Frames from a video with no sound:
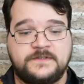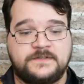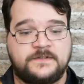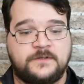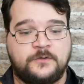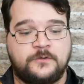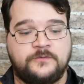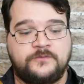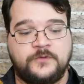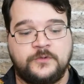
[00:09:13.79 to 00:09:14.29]

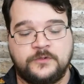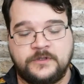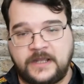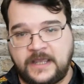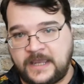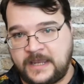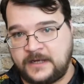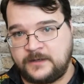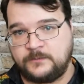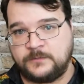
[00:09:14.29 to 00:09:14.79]
so if you're an
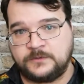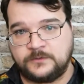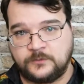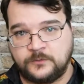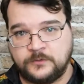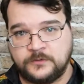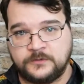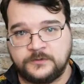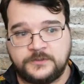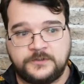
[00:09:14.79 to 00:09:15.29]
animal
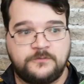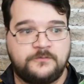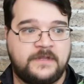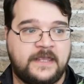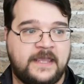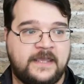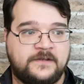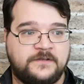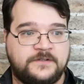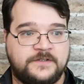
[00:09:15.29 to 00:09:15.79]
order, you
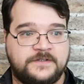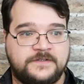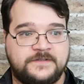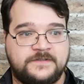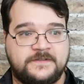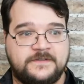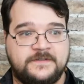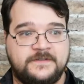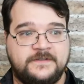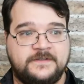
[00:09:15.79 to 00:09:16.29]
can't
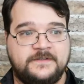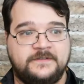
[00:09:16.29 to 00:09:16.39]
just,